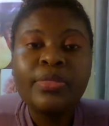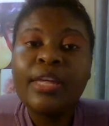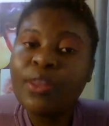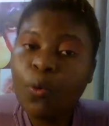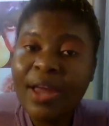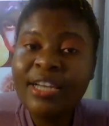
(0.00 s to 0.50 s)

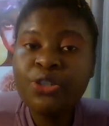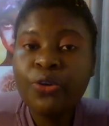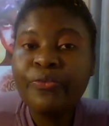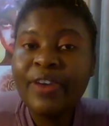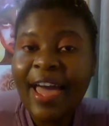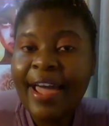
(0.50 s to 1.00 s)
the quality
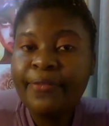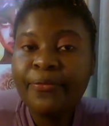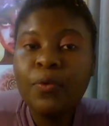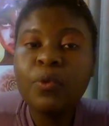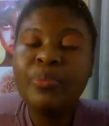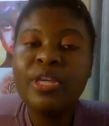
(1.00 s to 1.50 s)
of
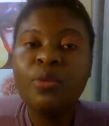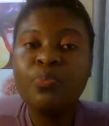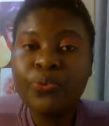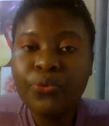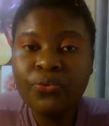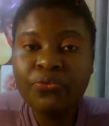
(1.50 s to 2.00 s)
life will be
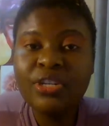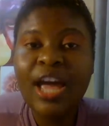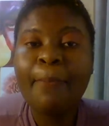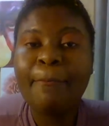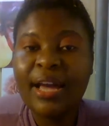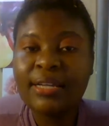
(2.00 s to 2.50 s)
improved
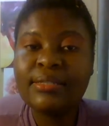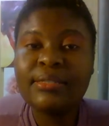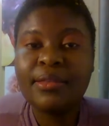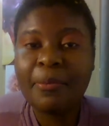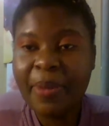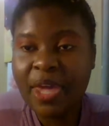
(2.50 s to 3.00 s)

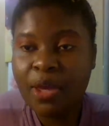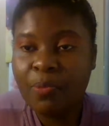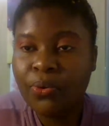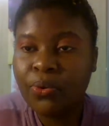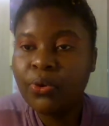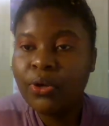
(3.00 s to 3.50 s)
amongst the
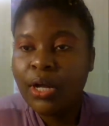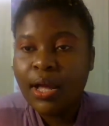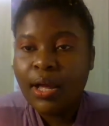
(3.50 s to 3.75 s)
people.